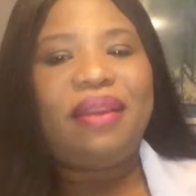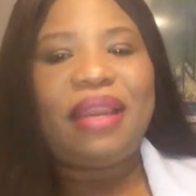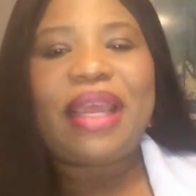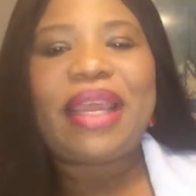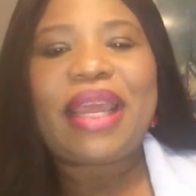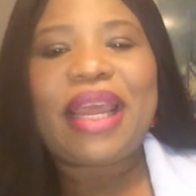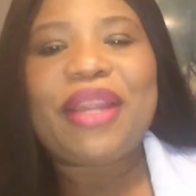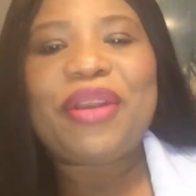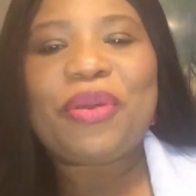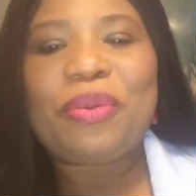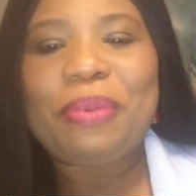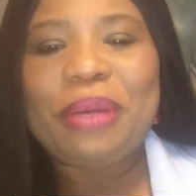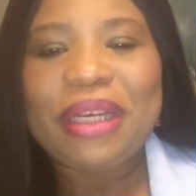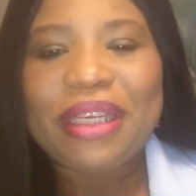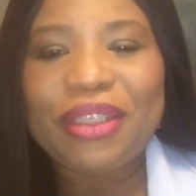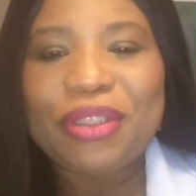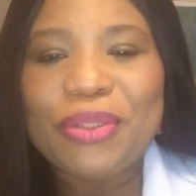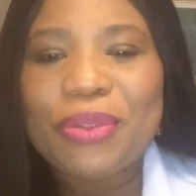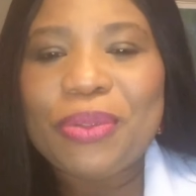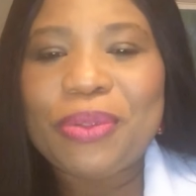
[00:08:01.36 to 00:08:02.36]
like i
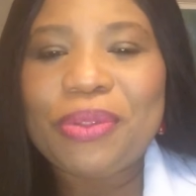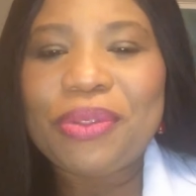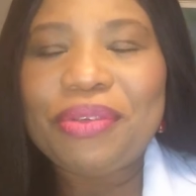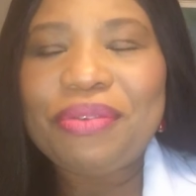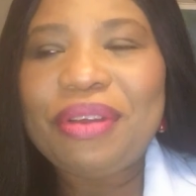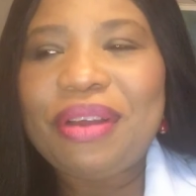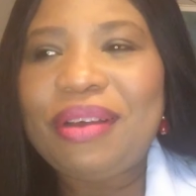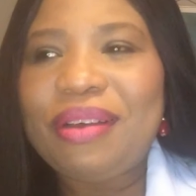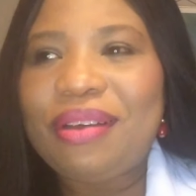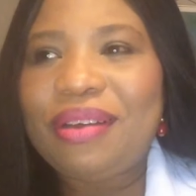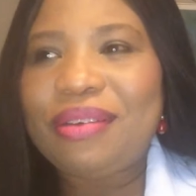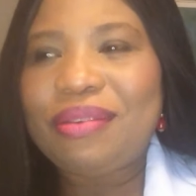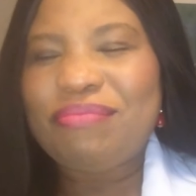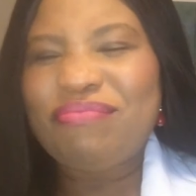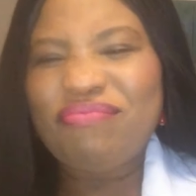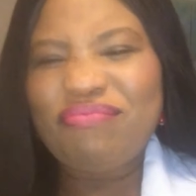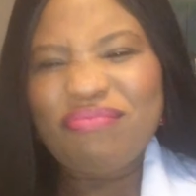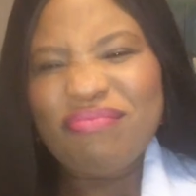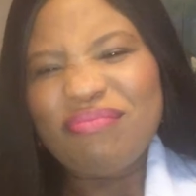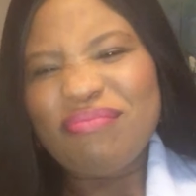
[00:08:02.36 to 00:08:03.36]
normally do uh,
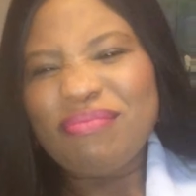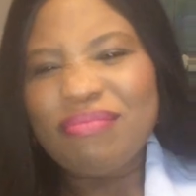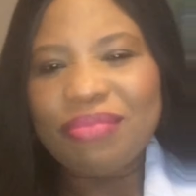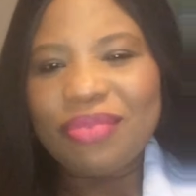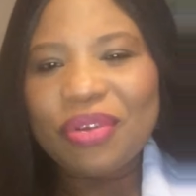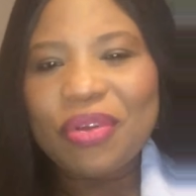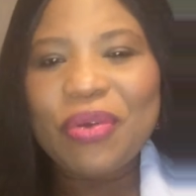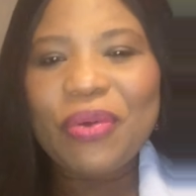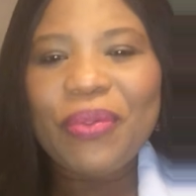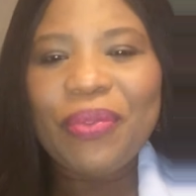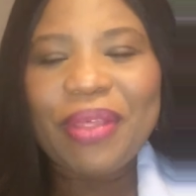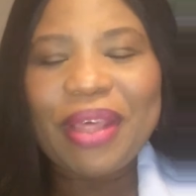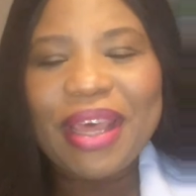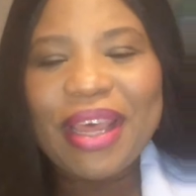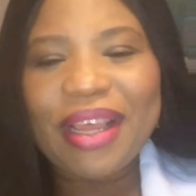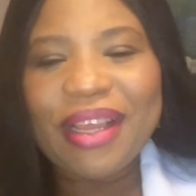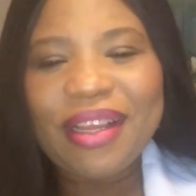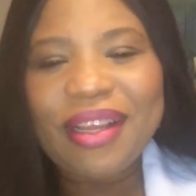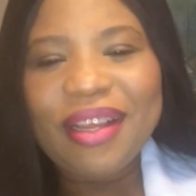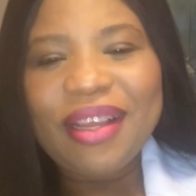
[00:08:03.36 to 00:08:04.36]
go
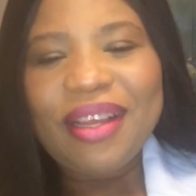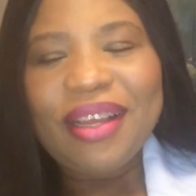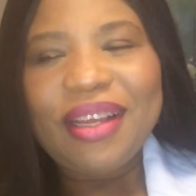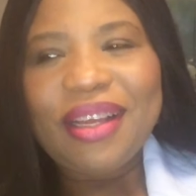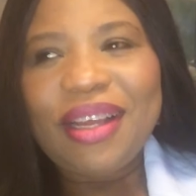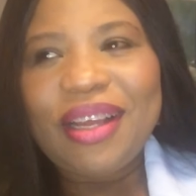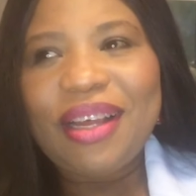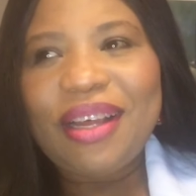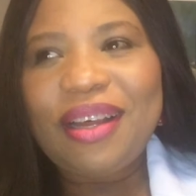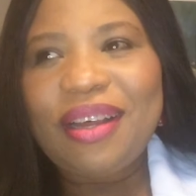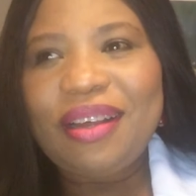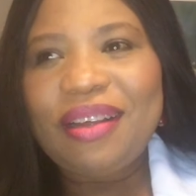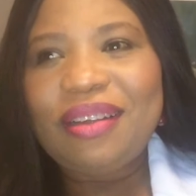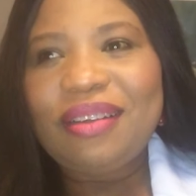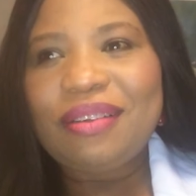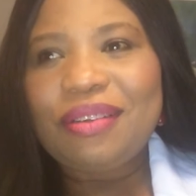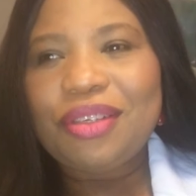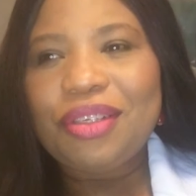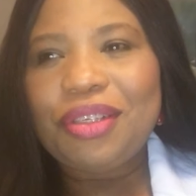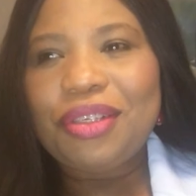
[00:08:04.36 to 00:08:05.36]
there uh,
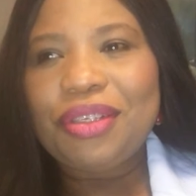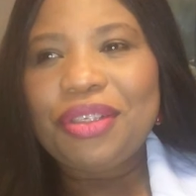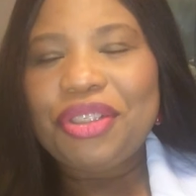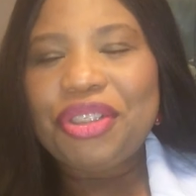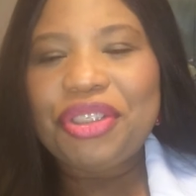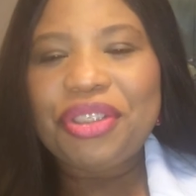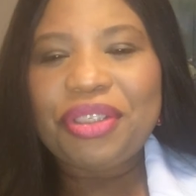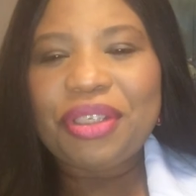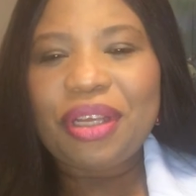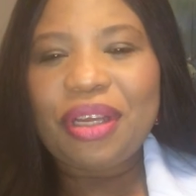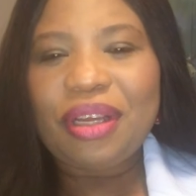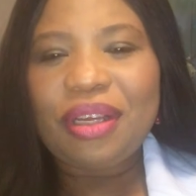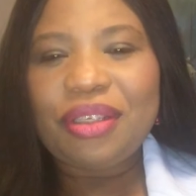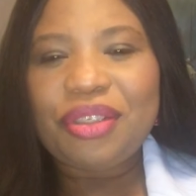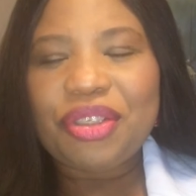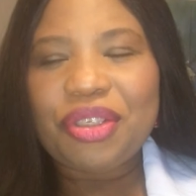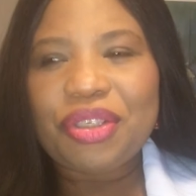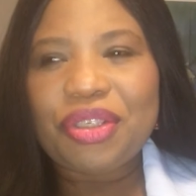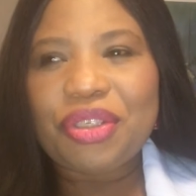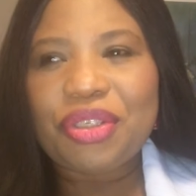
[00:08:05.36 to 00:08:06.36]
uh,
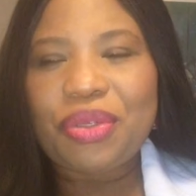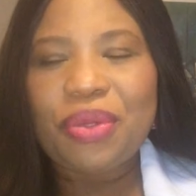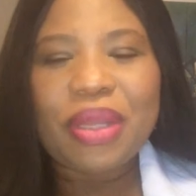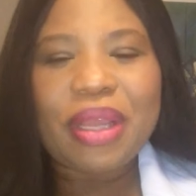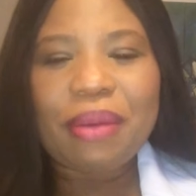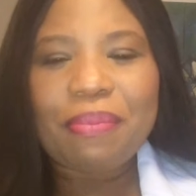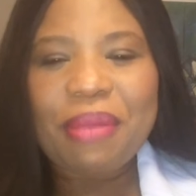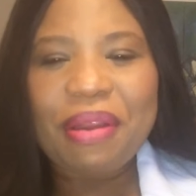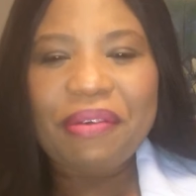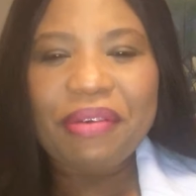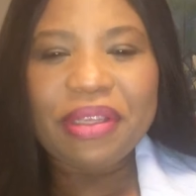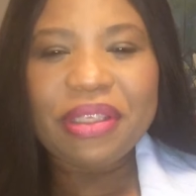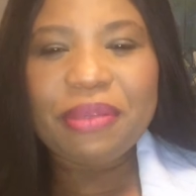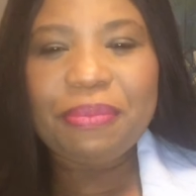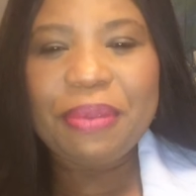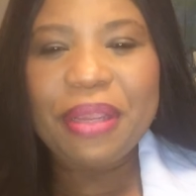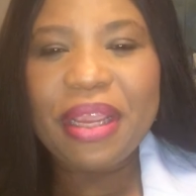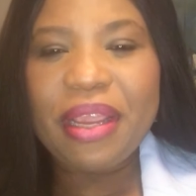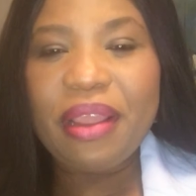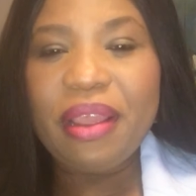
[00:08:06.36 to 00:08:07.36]
just look at my
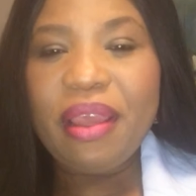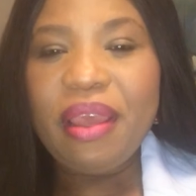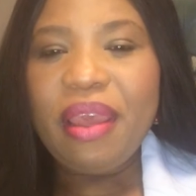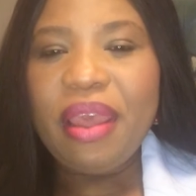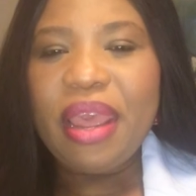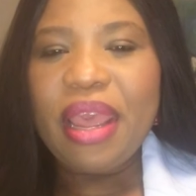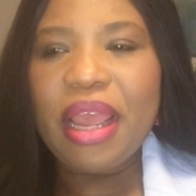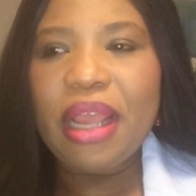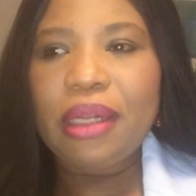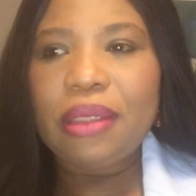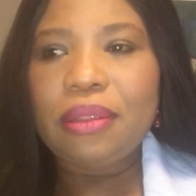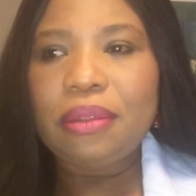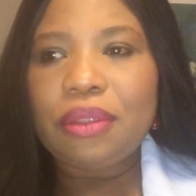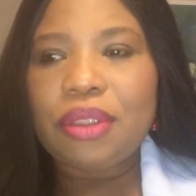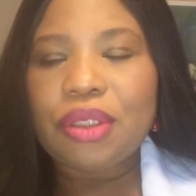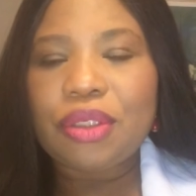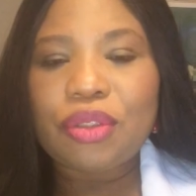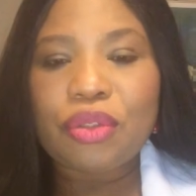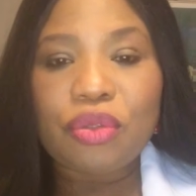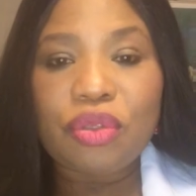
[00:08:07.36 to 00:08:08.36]
recipe and
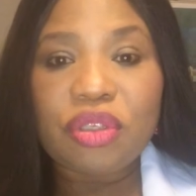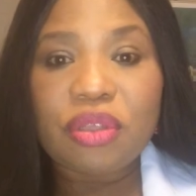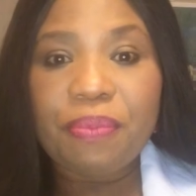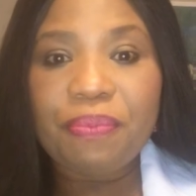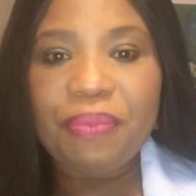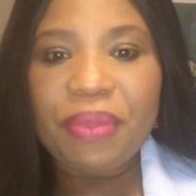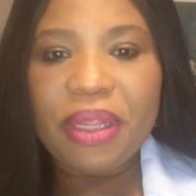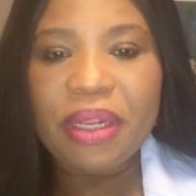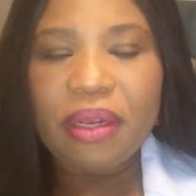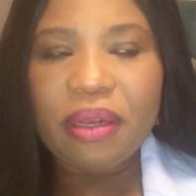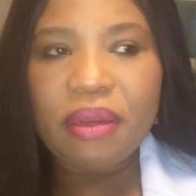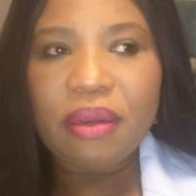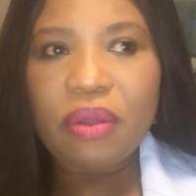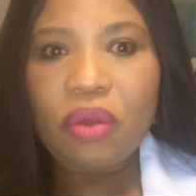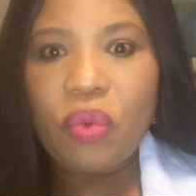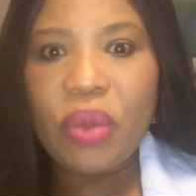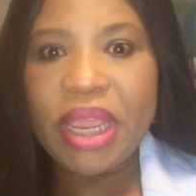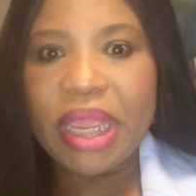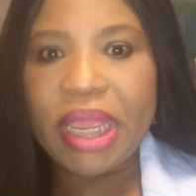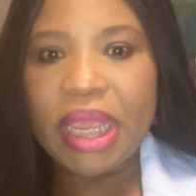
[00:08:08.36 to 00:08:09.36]
just do something
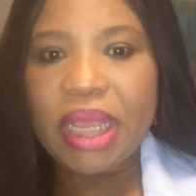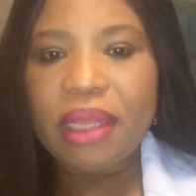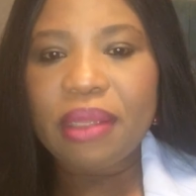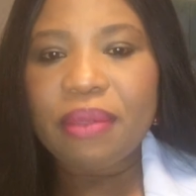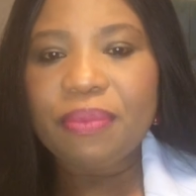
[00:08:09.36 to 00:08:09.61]
quick,